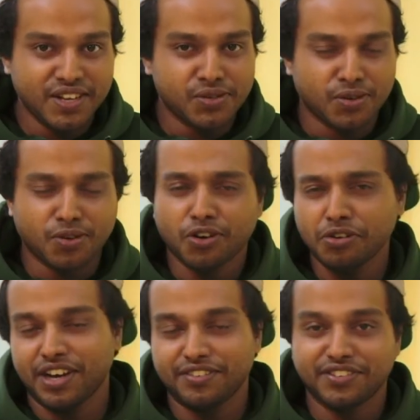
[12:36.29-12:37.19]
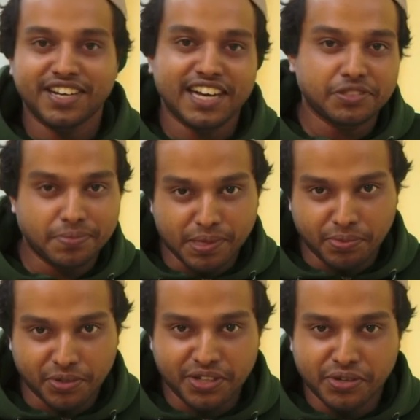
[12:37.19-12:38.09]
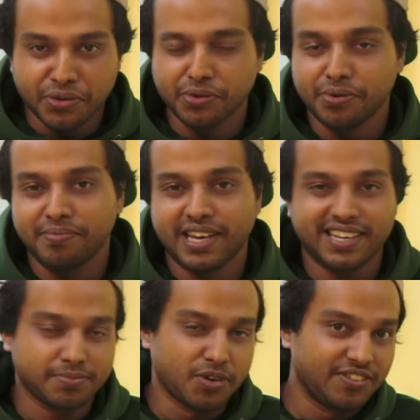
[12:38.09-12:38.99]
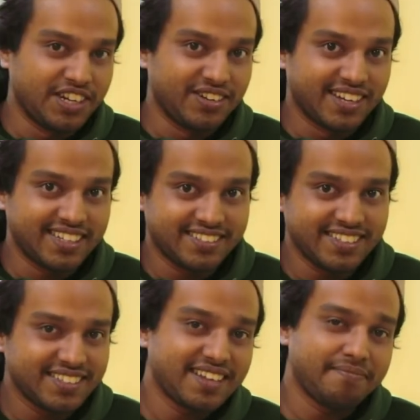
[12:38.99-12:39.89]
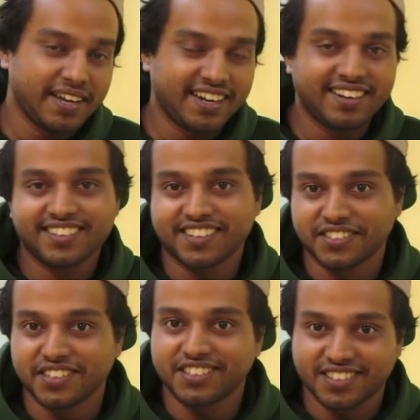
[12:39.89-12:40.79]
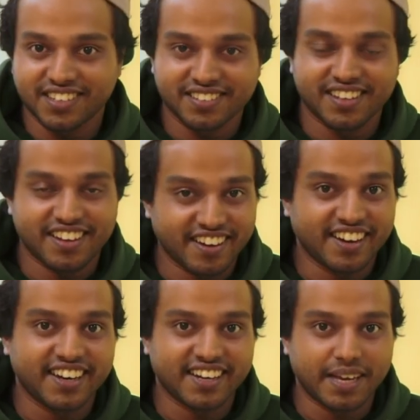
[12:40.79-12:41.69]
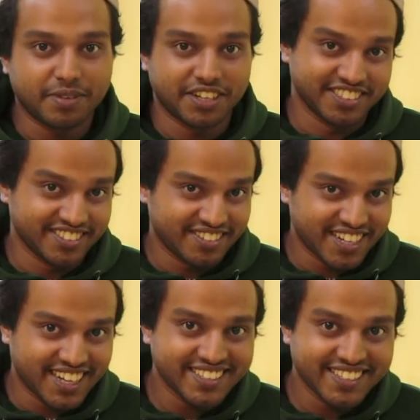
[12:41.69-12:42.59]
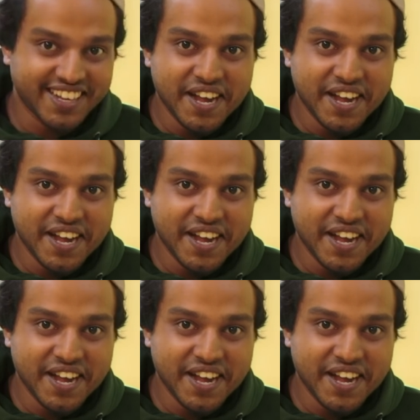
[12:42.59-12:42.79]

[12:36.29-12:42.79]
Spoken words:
So a lot of effort has to be put in to make a small video like this. Mainly the research is a really time crunching task.